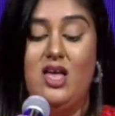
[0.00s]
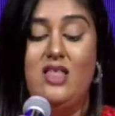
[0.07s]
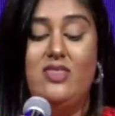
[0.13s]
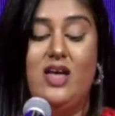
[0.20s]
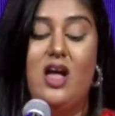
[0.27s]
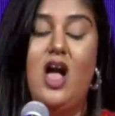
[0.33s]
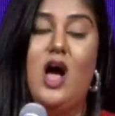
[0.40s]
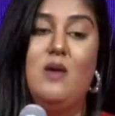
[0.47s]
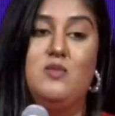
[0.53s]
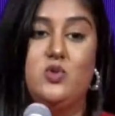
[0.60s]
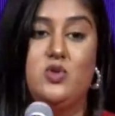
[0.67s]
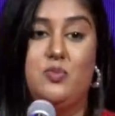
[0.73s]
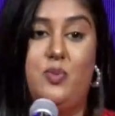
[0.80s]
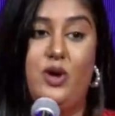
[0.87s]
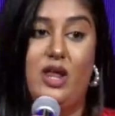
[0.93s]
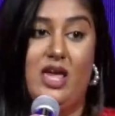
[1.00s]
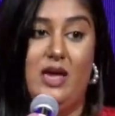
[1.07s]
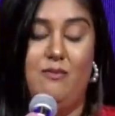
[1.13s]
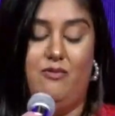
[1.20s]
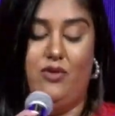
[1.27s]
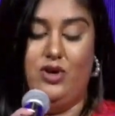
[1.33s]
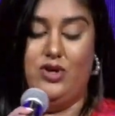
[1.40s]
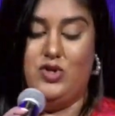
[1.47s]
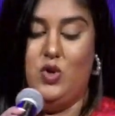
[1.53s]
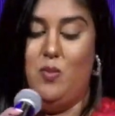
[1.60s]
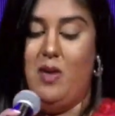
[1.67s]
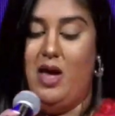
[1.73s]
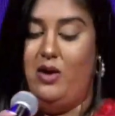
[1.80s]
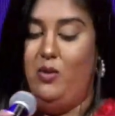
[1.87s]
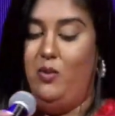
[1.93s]
that comes with putting Him first no
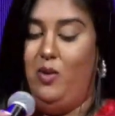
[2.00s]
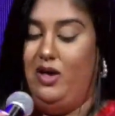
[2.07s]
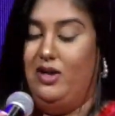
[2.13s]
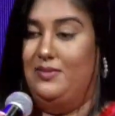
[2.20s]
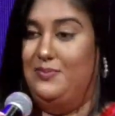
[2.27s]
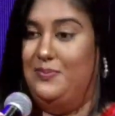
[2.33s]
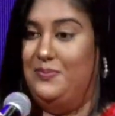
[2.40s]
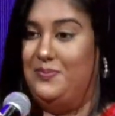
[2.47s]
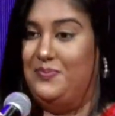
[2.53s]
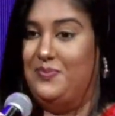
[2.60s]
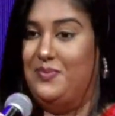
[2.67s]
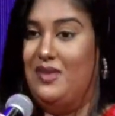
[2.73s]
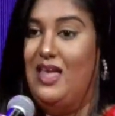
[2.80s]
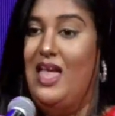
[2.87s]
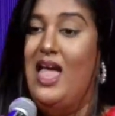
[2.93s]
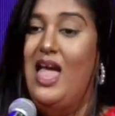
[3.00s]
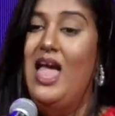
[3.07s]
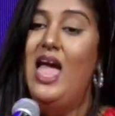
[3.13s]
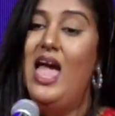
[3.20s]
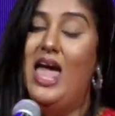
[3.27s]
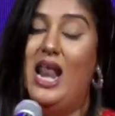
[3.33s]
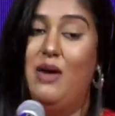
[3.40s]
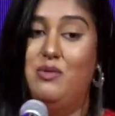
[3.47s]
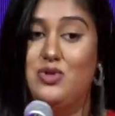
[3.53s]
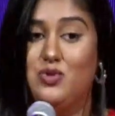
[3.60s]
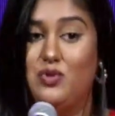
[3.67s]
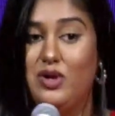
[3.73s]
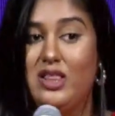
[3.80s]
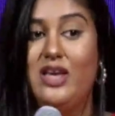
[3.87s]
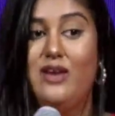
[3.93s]
matter what. And I was
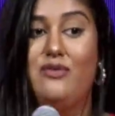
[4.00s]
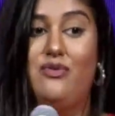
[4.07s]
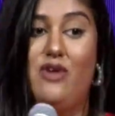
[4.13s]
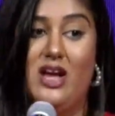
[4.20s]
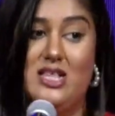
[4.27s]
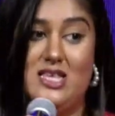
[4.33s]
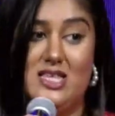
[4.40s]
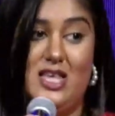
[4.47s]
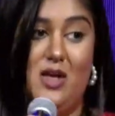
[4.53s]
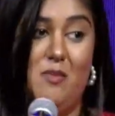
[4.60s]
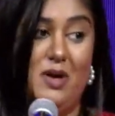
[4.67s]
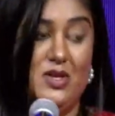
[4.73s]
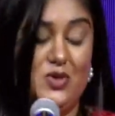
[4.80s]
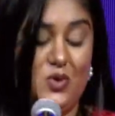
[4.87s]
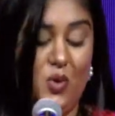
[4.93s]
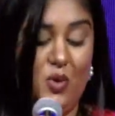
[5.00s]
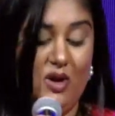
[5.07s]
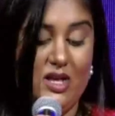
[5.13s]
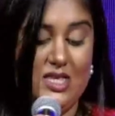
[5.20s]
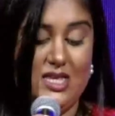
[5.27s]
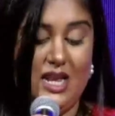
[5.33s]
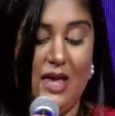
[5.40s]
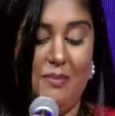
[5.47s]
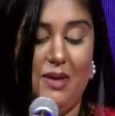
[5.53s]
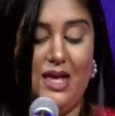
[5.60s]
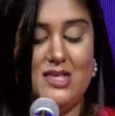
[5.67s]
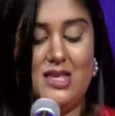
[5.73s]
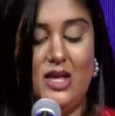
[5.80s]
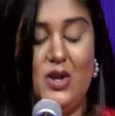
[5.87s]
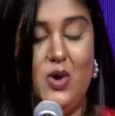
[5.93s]
really afraid to tell my story today
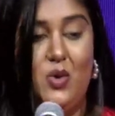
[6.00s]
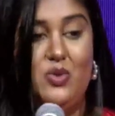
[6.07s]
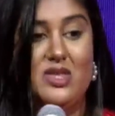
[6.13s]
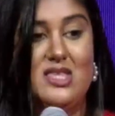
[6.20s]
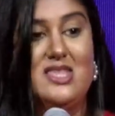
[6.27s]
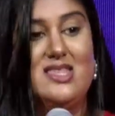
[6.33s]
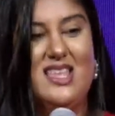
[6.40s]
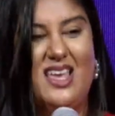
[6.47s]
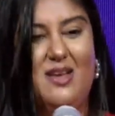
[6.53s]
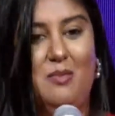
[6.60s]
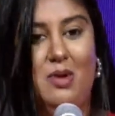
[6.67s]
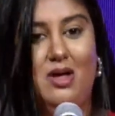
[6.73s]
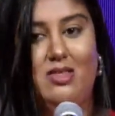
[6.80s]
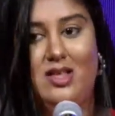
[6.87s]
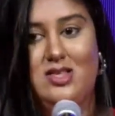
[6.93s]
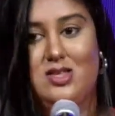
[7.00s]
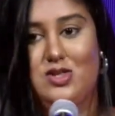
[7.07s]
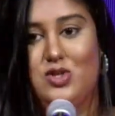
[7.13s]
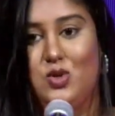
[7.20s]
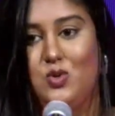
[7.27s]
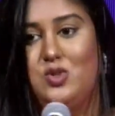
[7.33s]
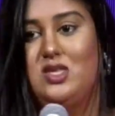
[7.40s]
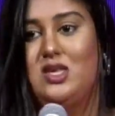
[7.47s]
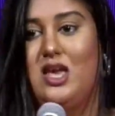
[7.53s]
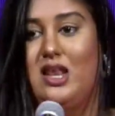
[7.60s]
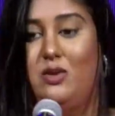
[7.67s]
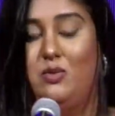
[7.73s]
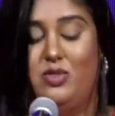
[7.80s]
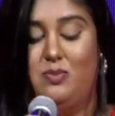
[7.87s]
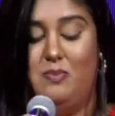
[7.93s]
because I know the stigma that's
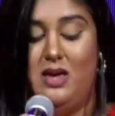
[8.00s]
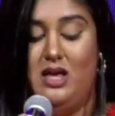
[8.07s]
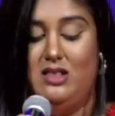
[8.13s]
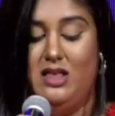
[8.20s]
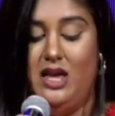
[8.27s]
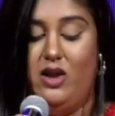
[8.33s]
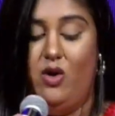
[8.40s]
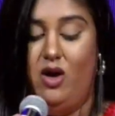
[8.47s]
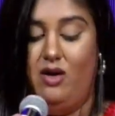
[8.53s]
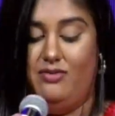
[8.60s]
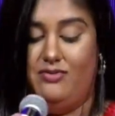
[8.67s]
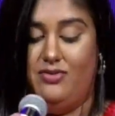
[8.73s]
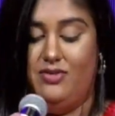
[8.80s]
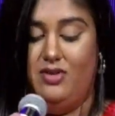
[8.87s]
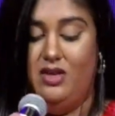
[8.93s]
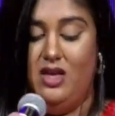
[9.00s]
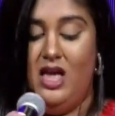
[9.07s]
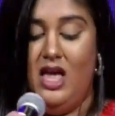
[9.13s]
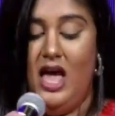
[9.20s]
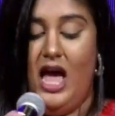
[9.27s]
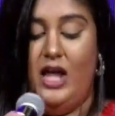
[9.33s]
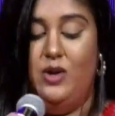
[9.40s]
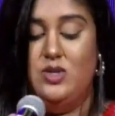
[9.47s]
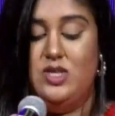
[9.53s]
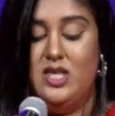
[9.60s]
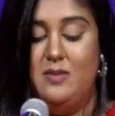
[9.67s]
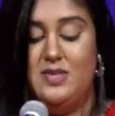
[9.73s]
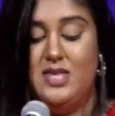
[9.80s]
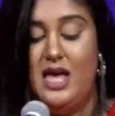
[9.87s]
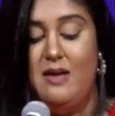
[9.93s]
associated with being laid off. I know
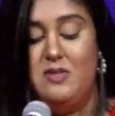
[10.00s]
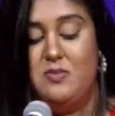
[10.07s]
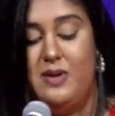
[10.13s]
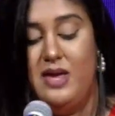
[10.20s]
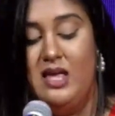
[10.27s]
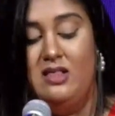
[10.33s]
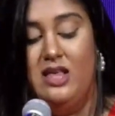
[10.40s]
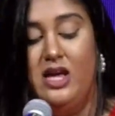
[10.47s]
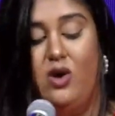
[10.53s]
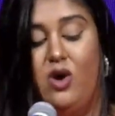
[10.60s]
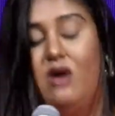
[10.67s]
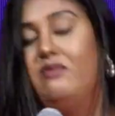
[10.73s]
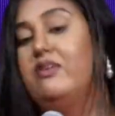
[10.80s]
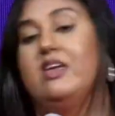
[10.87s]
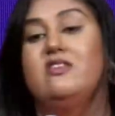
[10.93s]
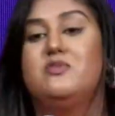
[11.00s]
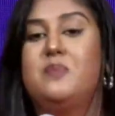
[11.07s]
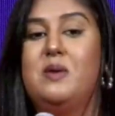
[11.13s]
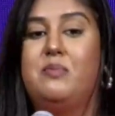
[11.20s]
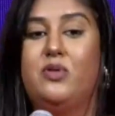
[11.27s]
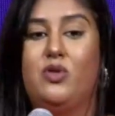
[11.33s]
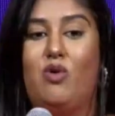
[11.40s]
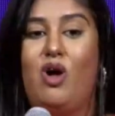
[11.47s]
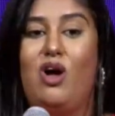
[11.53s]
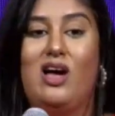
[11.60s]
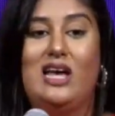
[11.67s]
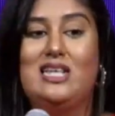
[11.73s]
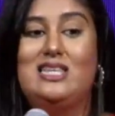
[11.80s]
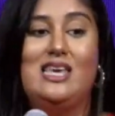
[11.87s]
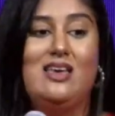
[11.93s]
sometimes being laid off gives people the wrong
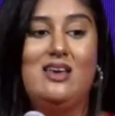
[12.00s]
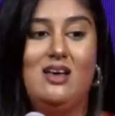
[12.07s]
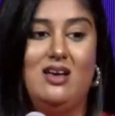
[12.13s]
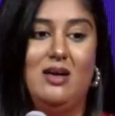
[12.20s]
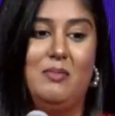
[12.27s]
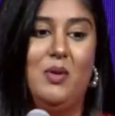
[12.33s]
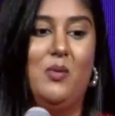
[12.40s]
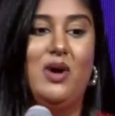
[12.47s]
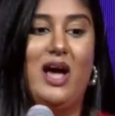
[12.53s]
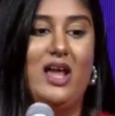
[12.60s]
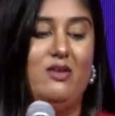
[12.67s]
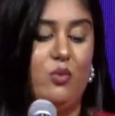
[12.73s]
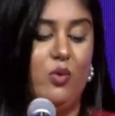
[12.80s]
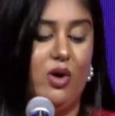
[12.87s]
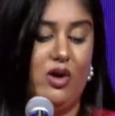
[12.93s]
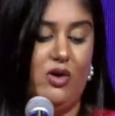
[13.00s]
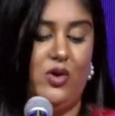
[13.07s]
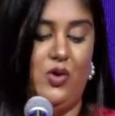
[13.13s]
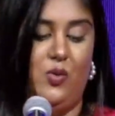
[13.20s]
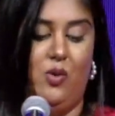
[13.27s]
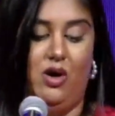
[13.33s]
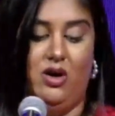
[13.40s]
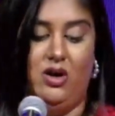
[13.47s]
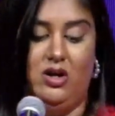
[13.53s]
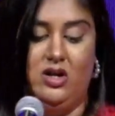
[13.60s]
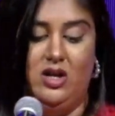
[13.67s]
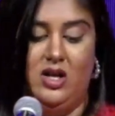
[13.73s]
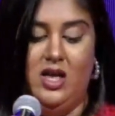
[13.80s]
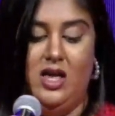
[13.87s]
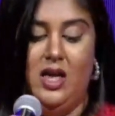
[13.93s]
idea about what kind of worker you are.
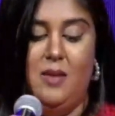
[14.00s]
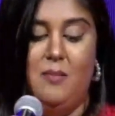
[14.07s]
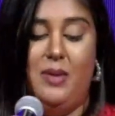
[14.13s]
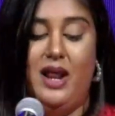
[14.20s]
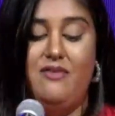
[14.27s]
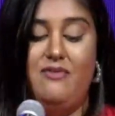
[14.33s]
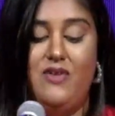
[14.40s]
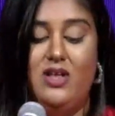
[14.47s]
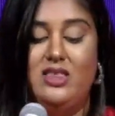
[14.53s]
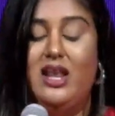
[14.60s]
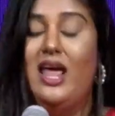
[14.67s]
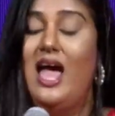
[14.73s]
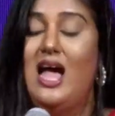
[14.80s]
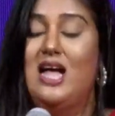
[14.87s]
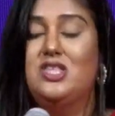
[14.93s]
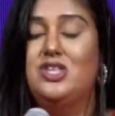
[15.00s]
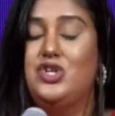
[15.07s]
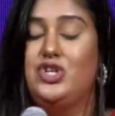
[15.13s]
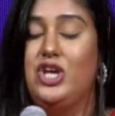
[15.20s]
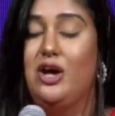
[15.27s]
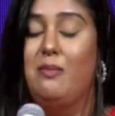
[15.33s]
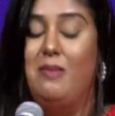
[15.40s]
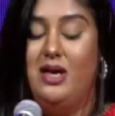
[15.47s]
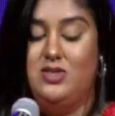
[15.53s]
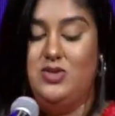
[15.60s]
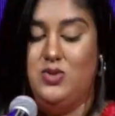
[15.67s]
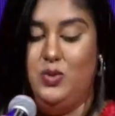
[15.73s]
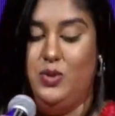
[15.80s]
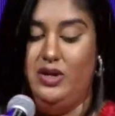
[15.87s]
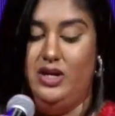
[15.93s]
But I felt that I had to share my
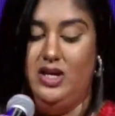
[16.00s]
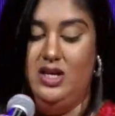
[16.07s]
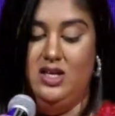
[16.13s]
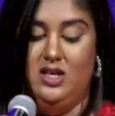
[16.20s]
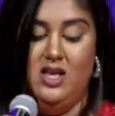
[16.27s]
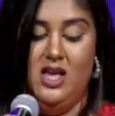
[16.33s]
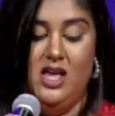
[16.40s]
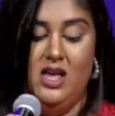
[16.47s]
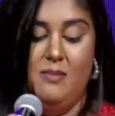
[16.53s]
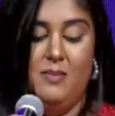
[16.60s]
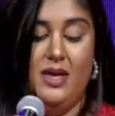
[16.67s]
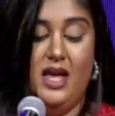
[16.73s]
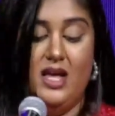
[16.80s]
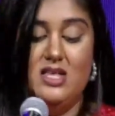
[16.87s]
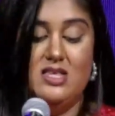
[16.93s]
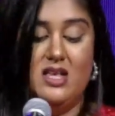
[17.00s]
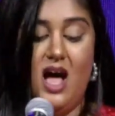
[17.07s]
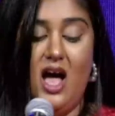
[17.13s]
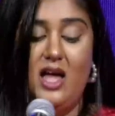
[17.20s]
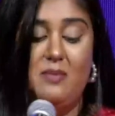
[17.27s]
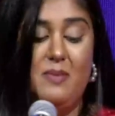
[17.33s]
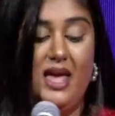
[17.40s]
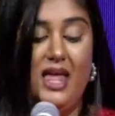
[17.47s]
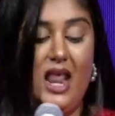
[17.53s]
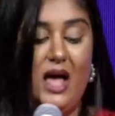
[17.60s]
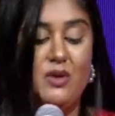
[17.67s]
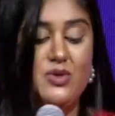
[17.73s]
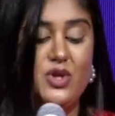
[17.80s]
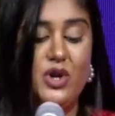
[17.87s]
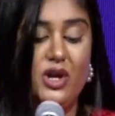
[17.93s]
story. Because God may allow
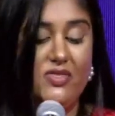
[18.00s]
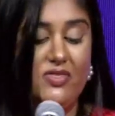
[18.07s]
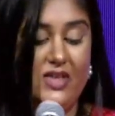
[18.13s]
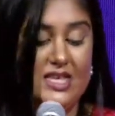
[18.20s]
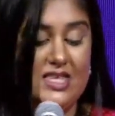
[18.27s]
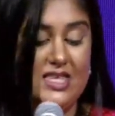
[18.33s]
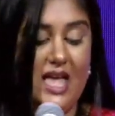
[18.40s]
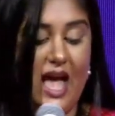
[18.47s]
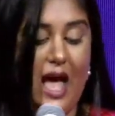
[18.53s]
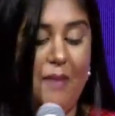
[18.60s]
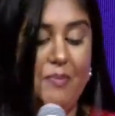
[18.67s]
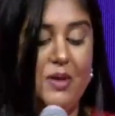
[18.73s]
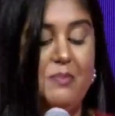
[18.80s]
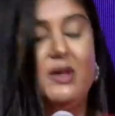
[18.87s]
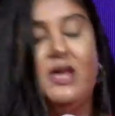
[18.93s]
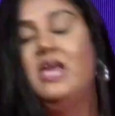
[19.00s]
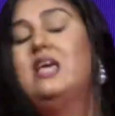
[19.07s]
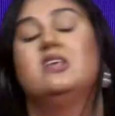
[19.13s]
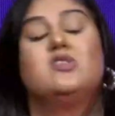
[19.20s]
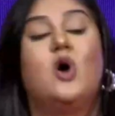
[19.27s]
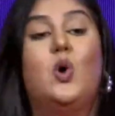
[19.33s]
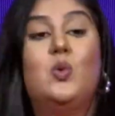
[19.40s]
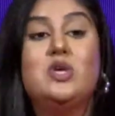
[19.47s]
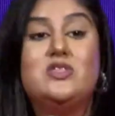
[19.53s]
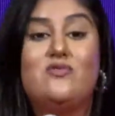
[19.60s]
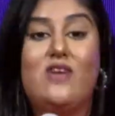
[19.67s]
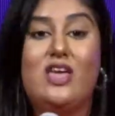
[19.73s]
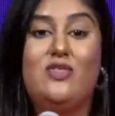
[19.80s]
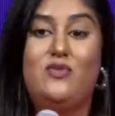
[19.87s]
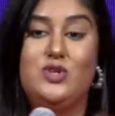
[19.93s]
certain things to happen, but He is always
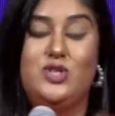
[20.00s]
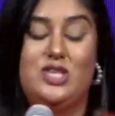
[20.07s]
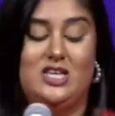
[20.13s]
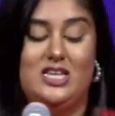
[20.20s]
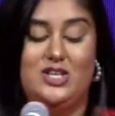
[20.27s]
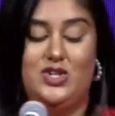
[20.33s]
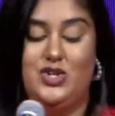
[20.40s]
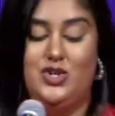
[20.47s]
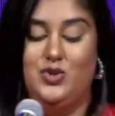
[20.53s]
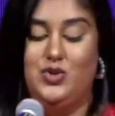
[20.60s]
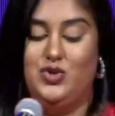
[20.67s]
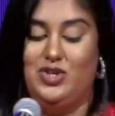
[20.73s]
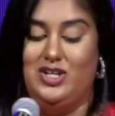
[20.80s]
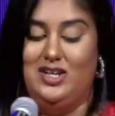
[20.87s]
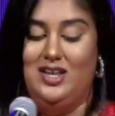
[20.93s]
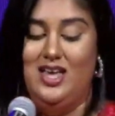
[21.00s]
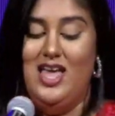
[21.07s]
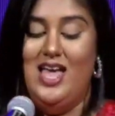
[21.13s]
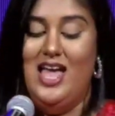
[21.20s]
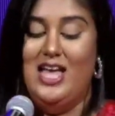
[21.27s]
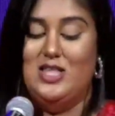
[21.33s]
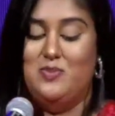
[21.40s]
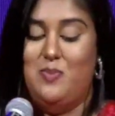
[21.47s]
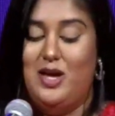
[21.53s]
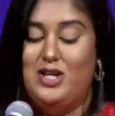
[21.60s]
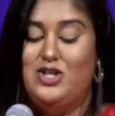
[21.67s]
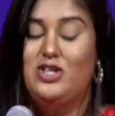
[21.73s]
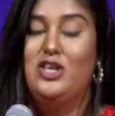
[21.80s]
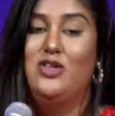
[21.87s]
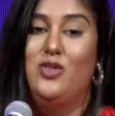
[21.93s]
faithful to His children,
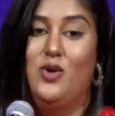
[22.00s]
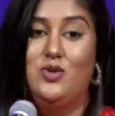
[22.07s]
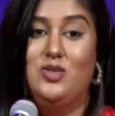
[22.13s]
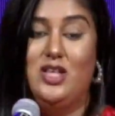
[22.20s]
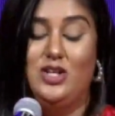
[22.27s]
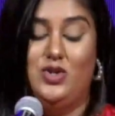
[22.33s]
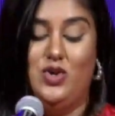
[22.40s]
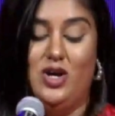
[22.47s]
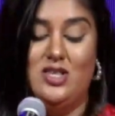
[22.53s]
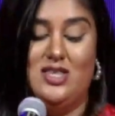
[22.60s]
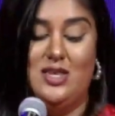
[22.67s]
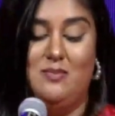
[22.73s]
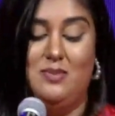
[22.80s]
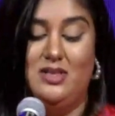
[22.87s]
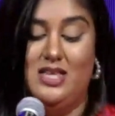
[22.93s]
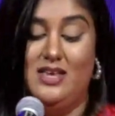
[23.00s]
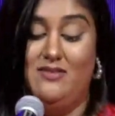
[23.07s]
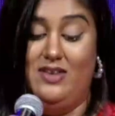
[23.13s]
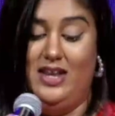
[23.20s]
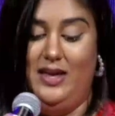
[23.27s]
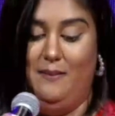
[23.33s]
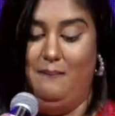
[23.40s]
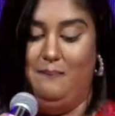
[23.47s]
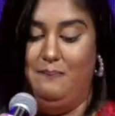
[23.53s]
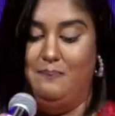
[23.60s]
especially those that trust and believe in Him.